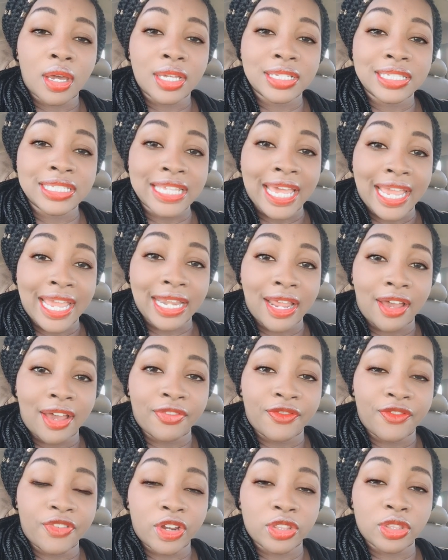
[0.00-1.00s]
sign
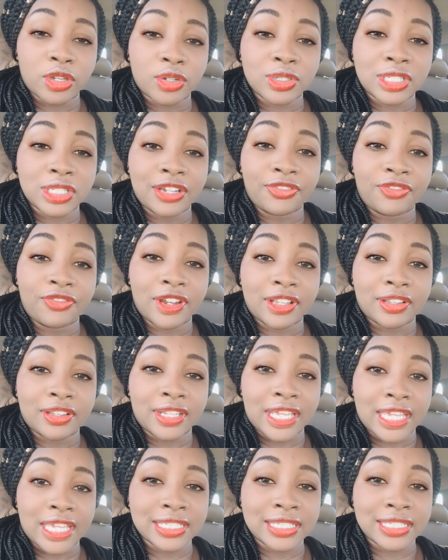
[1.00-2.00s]
up for those different
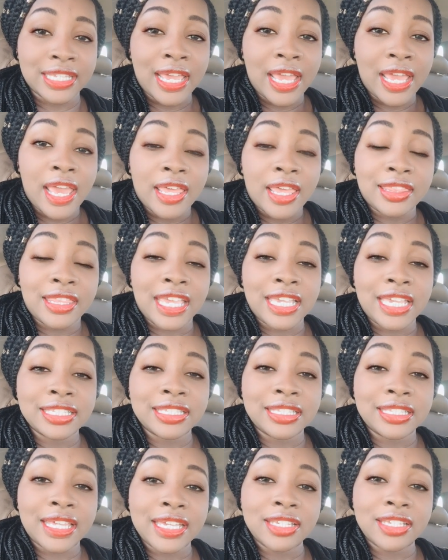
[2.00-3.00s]
links.
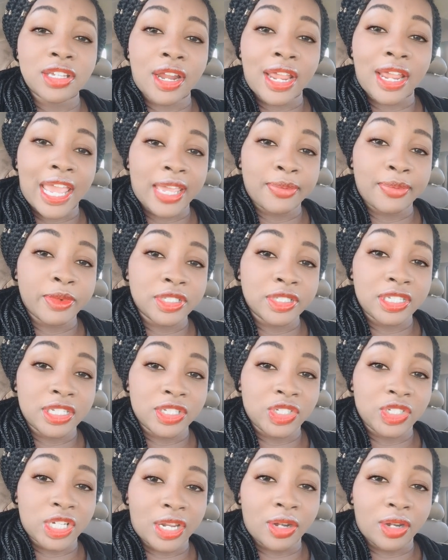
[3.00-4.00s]
These links are able
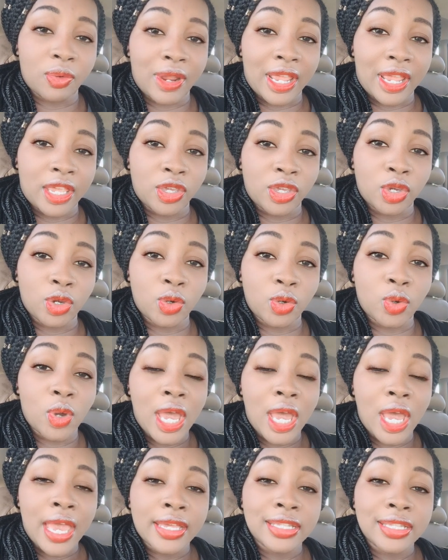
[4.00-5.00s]
to generate you
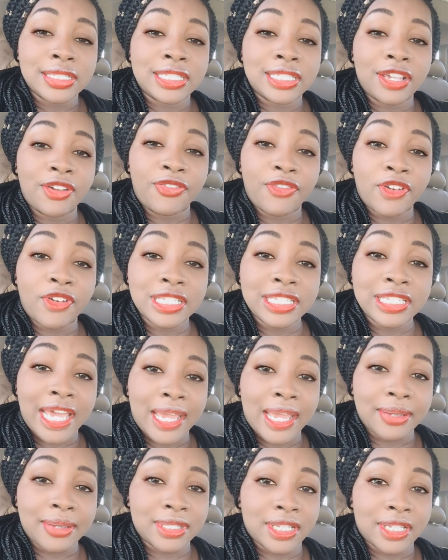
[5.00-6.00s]
different
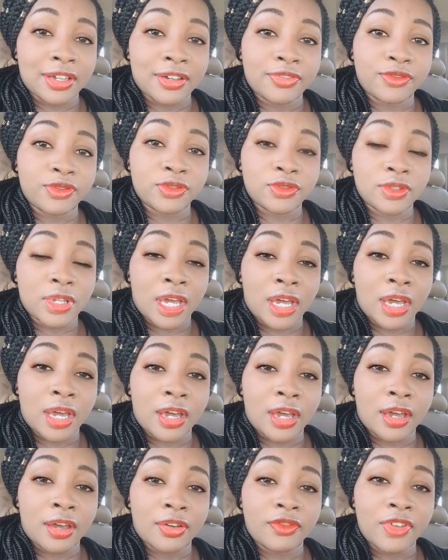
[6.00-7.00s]
types
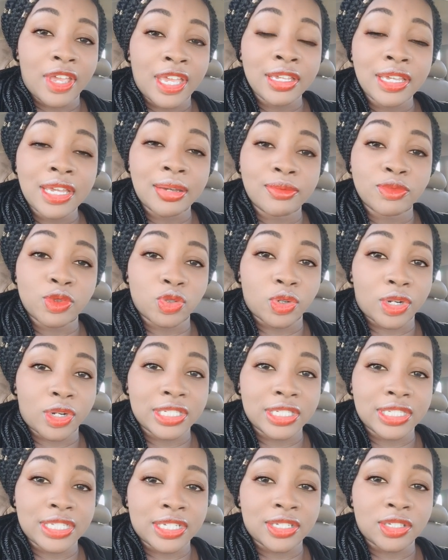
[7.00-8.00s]
of income
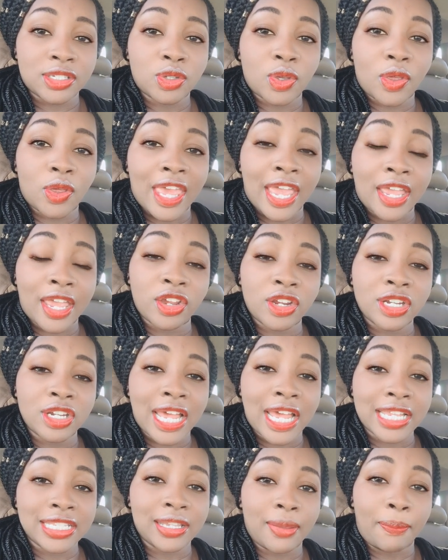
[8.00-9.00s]
sources so that you're
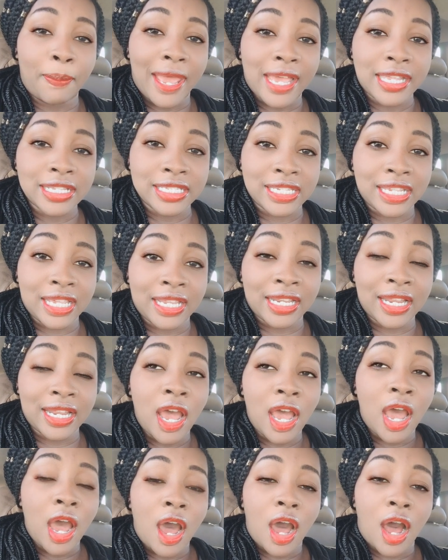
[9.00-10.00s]
not dependent
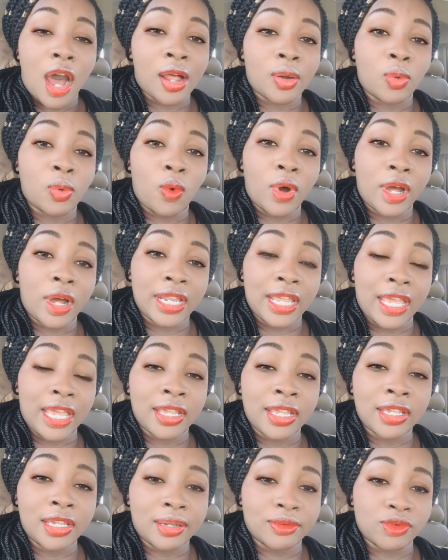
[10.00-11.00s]
on one
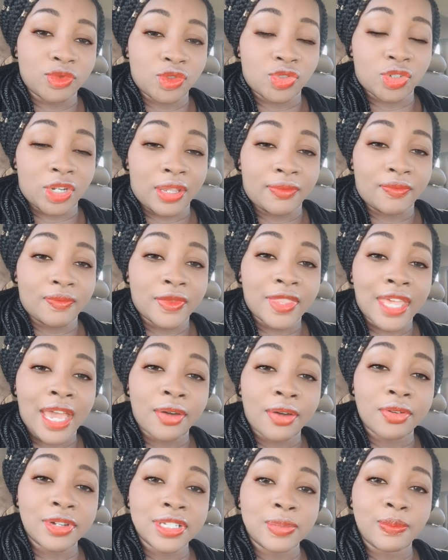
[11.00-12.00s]
income stream.
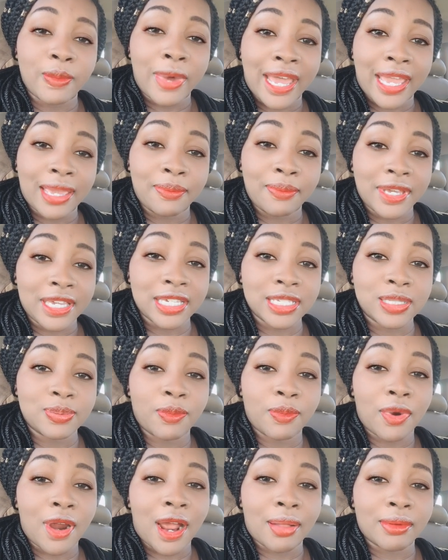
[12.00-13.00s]
That was my biggest
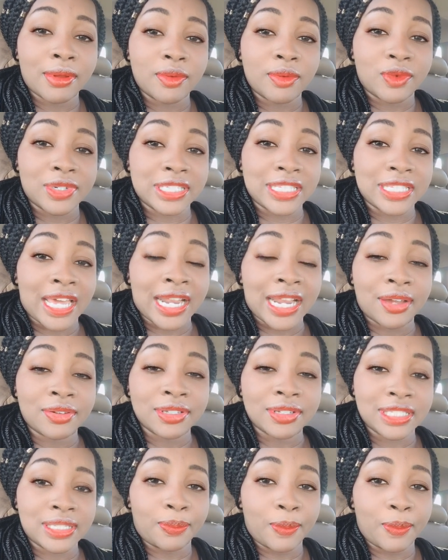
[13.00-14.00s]
problem, was that I
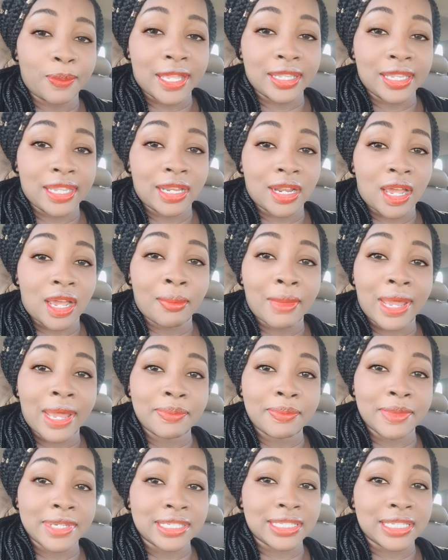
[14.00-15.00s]
was dependent on my
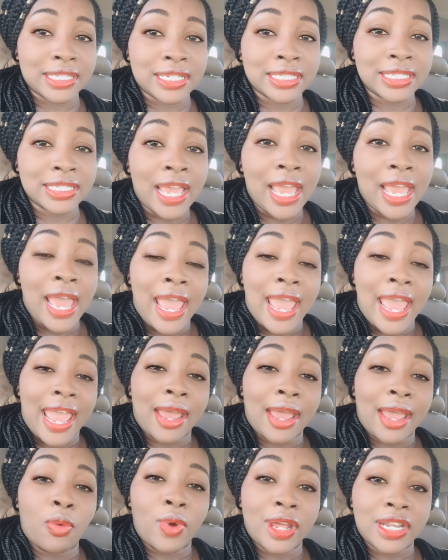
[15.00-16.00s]
business,
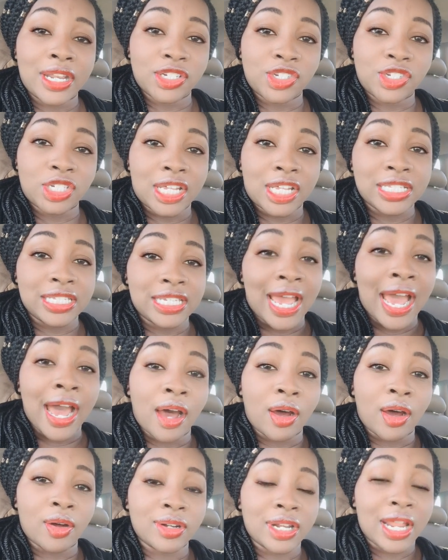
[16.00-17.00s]
and when it shut
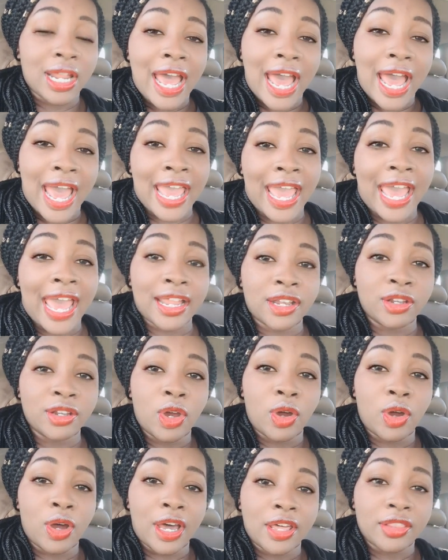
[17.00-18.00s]
down, I had
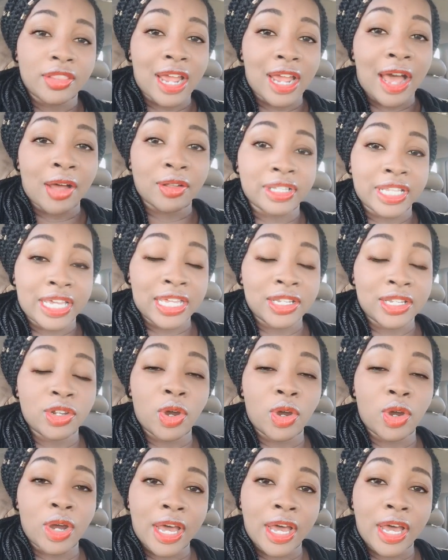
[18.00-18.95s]
no other outlet, no